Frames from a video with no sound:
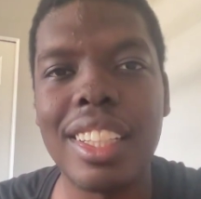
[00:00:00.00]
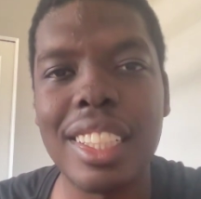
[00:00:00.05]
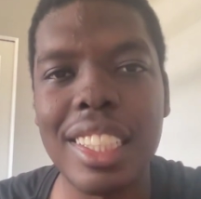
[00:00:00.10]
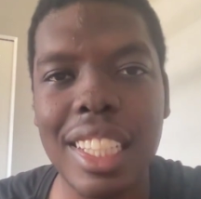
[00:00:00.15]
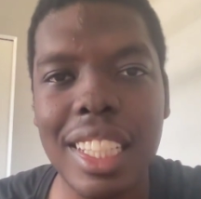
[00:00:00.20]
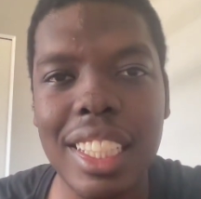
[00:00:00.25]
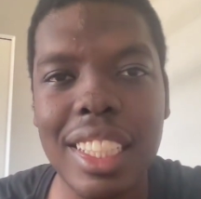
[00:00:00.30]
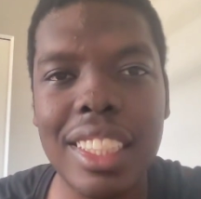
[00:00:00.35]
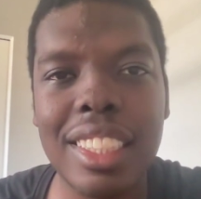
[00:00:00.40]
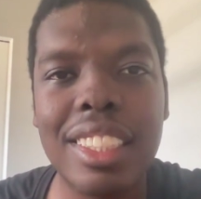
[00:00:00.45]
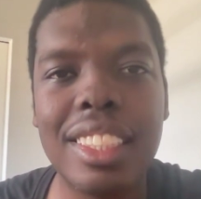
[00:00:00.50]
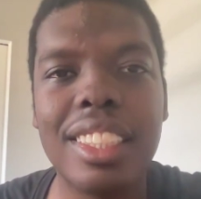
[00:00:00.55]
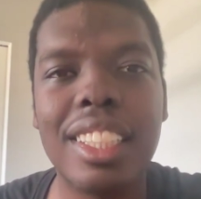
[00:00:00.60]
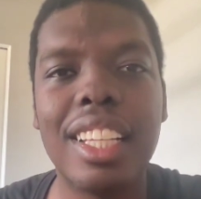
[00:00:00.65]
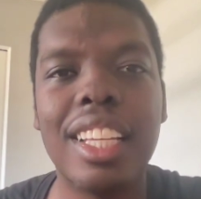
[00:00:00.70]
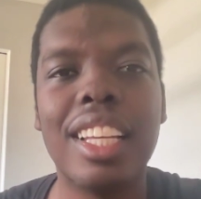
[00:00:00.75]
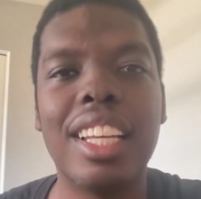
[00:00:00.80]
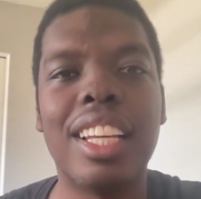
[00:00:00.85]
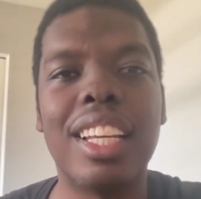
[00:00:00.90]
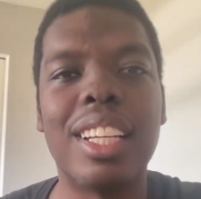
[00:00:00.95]
This
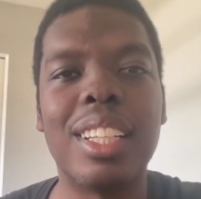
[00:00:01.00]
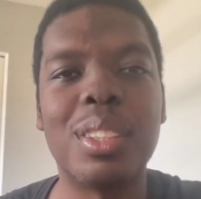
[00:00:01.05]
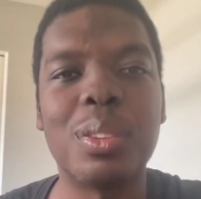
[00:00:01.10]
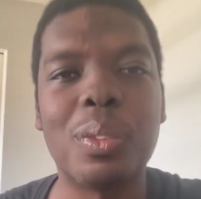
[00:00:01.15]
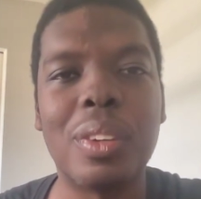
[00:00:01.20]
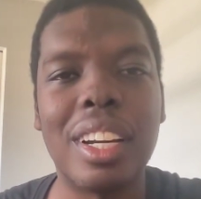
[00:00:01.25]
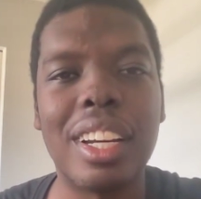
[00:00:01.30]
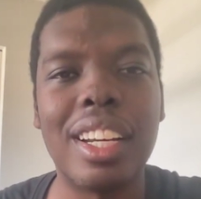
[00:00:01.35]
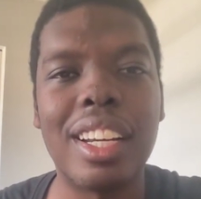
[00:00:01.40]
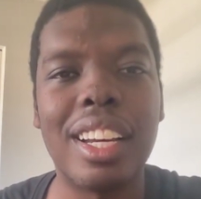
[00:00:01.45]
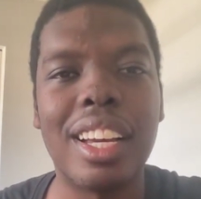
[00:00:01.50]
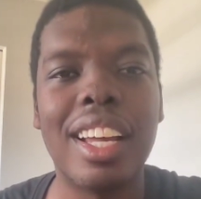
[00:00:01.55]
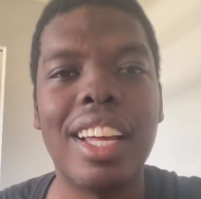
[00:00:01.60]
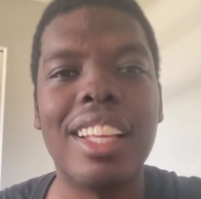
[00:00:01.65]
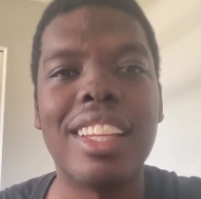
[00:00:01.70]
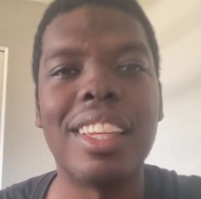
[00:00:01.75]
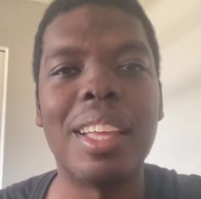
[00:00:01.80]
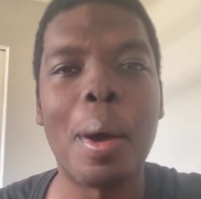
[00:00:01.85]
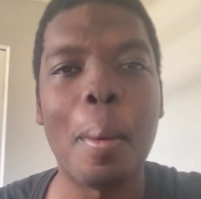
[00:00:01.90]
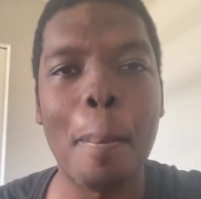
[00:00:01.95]
is where
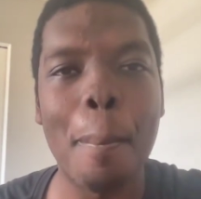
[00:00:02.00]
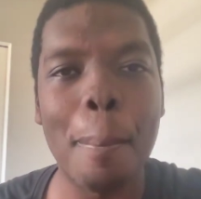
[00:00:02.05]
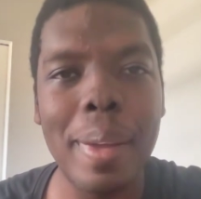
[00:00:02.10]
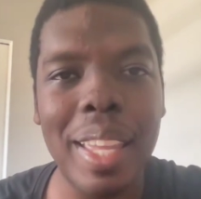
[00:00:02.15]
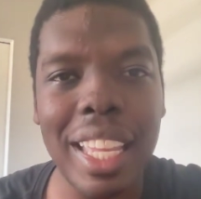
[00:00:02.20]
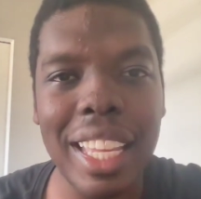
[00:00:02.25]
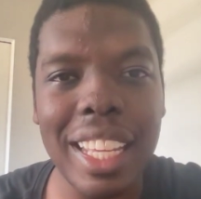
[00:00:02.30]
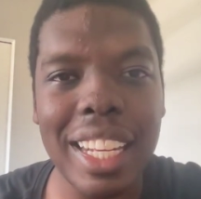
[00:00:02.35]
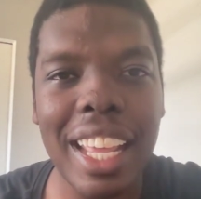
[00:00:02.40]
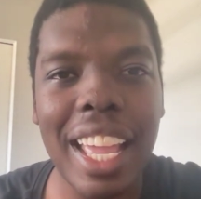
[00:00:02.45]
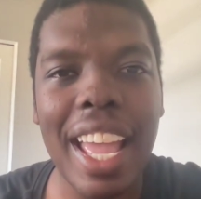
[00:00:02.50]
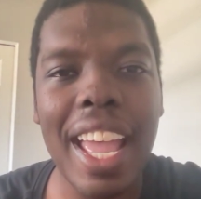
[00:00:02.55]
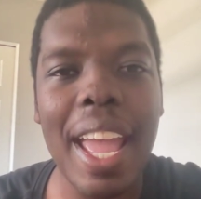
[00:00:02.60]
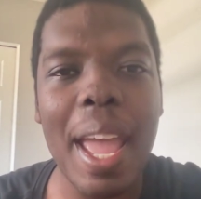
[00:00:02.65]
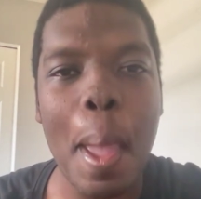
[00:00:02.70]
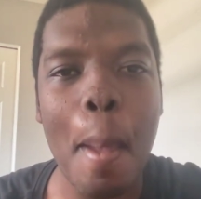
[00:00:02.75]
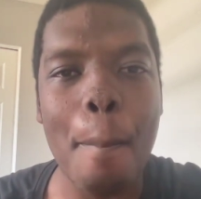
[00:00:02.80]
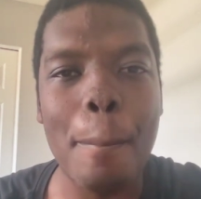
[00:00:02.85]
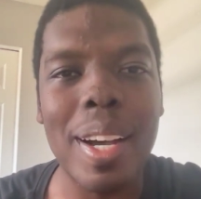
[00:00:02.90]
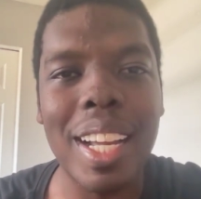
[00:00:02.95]
the meat
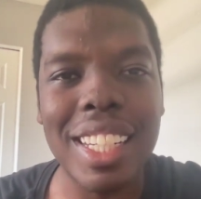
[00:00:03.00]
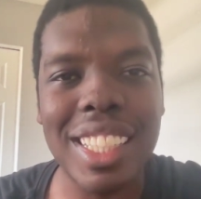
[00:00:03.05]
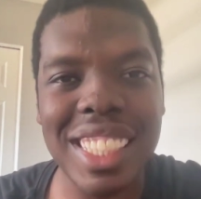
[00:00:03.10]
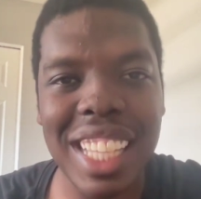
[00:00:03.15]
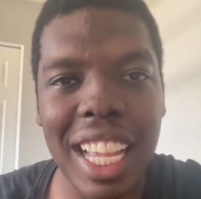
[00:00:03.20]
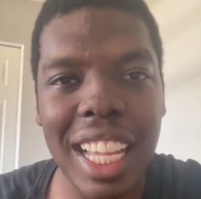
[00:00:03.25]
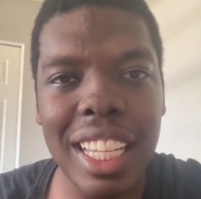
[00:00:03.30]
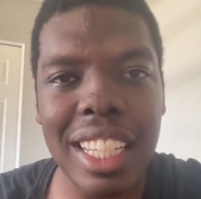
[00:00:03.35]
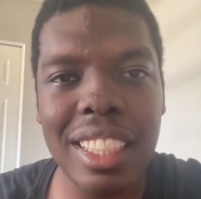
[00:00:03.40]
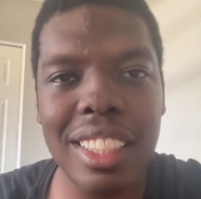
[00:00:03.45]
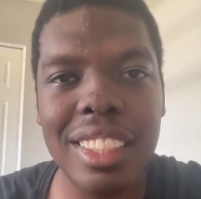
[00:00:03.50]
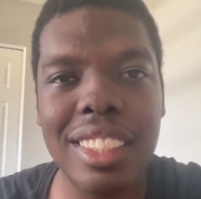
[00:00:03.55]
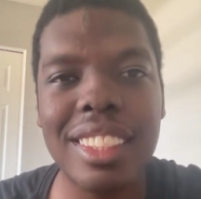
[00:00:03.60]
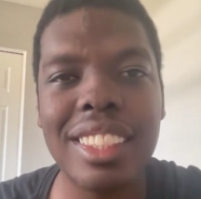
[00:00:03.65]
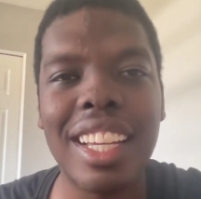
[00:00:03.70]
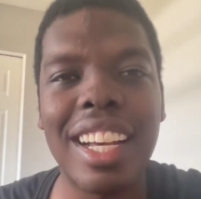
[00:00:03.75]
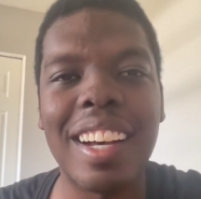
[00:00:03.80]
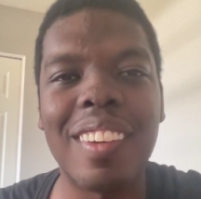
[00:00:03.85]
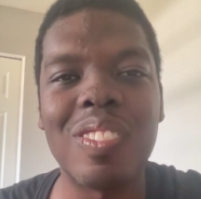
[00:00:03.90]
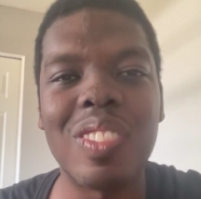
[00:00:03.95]
and
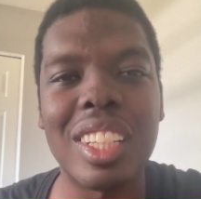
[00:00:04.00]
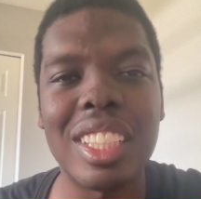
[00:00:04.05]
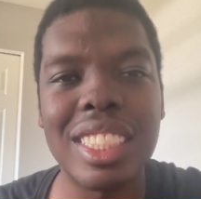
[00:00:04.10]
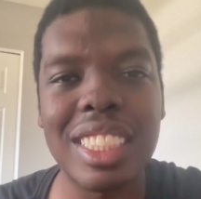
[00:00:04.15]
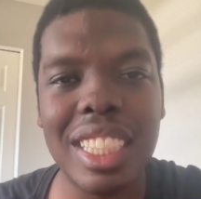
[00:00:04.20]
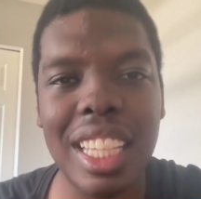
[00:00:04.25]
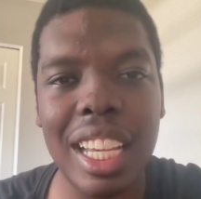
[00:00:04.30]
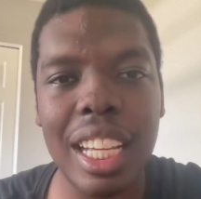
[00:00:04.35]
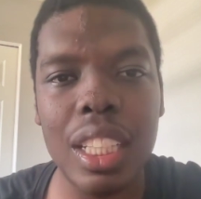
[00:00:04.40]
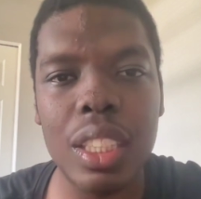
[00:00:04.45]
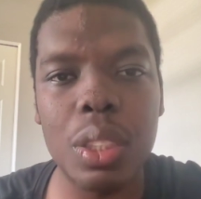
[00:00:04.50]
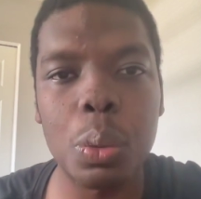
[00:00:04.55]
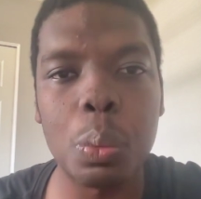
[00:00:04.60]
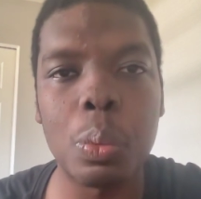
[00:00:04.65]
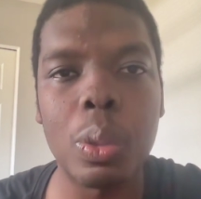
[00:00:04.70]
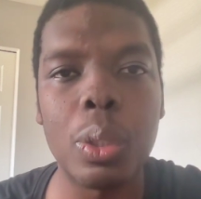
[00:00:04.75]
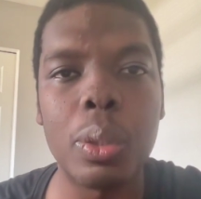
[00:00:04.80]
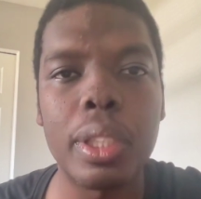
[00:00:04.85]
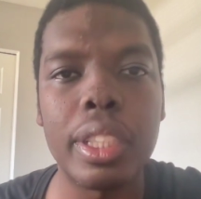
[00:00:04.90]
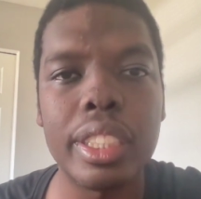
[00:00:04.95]
potatoes of the
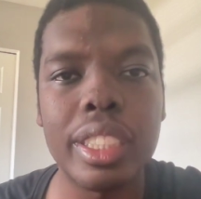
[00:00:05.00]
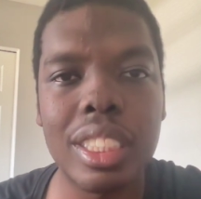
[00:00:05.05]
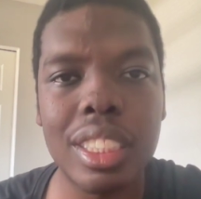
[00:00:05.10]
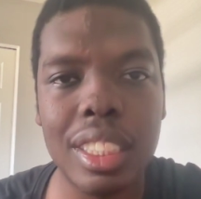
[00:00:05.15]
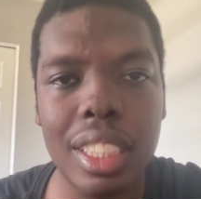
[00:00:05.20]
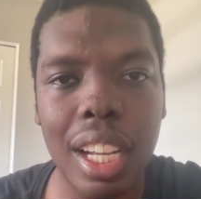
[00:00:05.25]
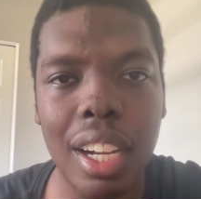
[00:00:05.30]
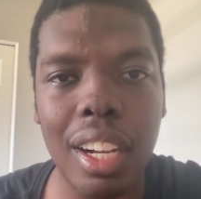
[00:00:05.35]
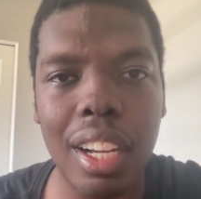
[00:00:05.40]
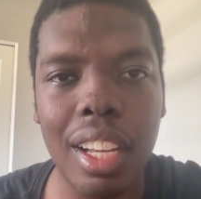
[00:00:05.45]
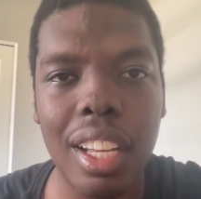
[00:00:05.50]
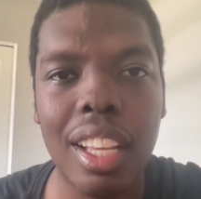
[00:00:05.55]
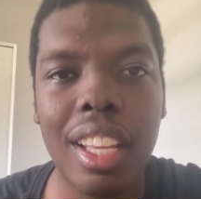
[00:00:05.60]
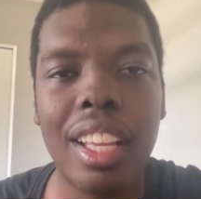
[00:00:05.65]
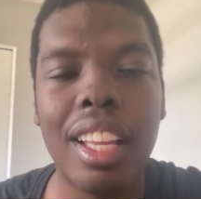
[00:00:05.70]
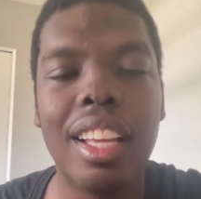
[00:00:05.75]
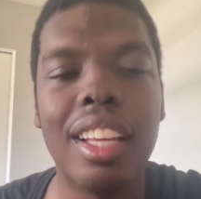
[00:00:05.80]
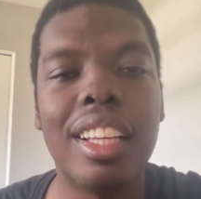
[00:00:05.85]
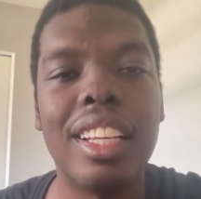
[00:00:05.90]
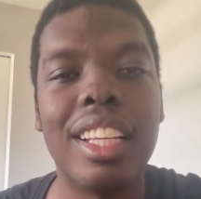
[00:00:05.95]
schedule start.
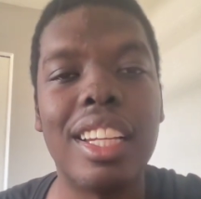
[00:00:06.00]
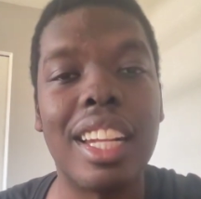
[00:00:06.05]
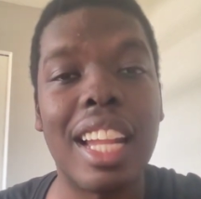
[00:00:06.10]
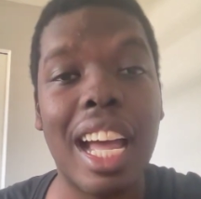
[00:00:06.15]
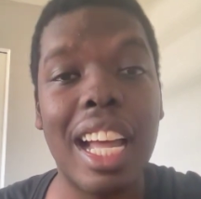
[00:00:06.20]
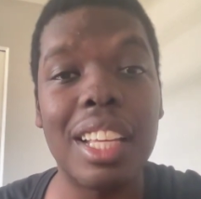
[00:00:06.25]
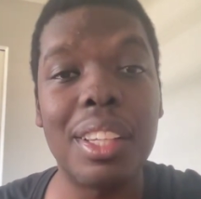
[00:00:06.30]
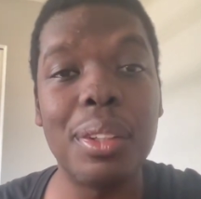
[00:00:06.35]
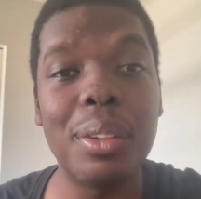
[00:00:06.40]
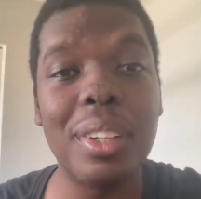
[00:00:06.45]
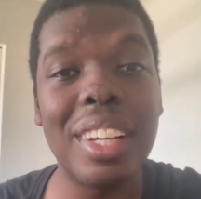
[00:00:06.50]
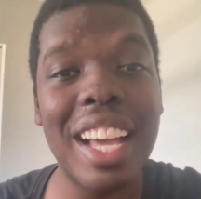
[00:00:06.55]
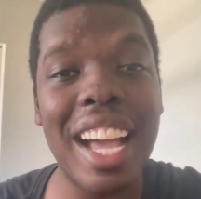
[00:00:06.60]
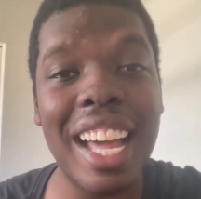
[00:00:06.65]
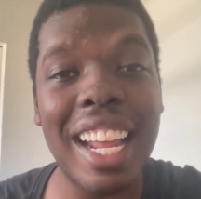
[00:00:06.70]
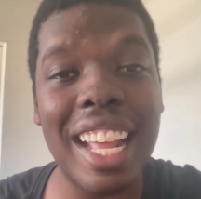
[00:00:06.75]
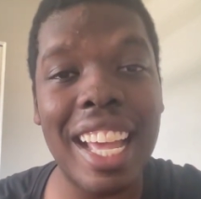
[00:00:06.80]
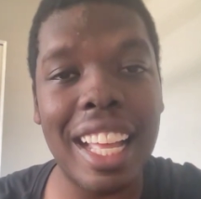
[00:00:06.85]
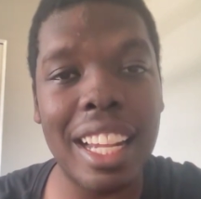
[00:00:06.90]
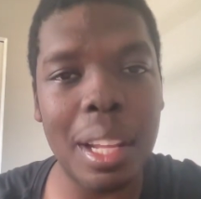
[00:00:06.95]
Now you
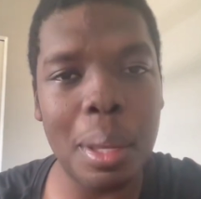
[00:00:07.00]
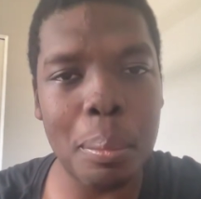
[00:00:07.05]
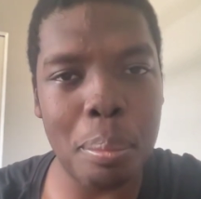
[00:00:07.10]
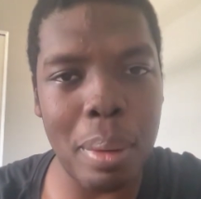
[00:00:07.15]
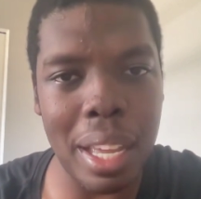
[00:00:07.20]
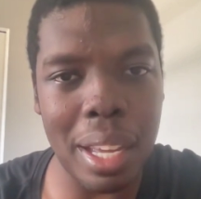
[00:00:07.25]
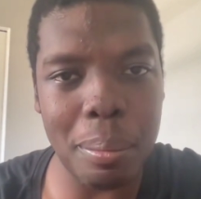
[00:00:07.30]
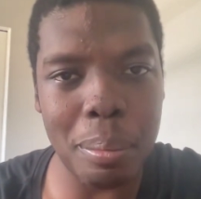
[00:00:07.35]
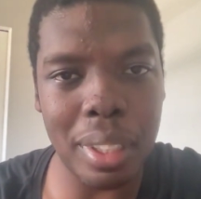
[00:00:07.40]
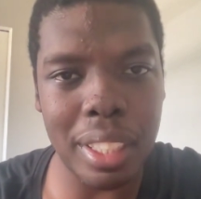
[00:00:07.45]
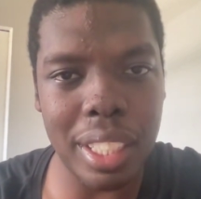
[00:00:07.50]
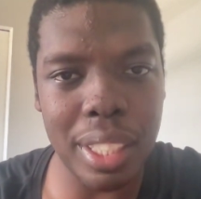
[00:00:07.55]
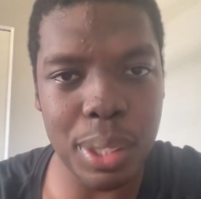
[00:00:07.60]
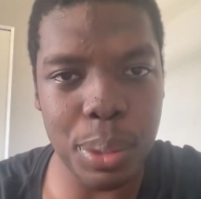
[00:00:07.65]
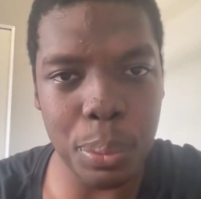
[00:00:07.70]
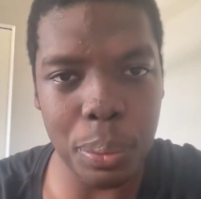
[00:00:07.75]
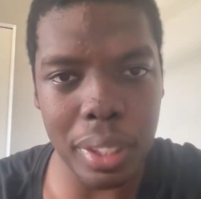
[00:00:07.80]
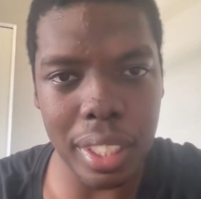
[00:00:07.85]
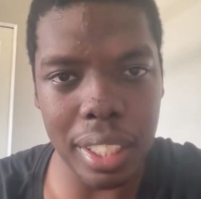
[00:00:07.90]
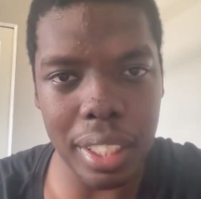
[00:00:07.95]
got Alabama
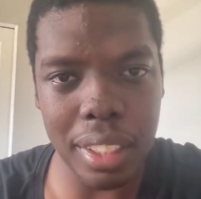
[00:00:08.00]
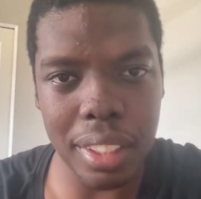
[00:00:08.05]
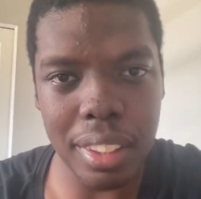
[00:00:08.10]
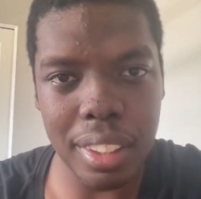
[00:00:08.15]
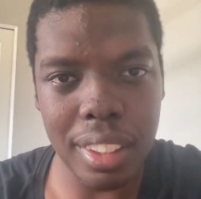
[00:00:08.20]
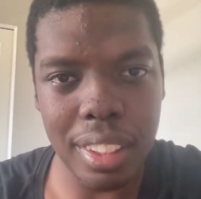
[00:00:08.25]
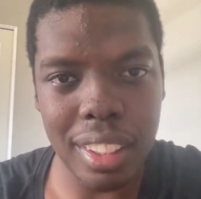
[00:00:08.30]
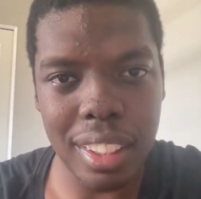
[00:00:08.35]
this week.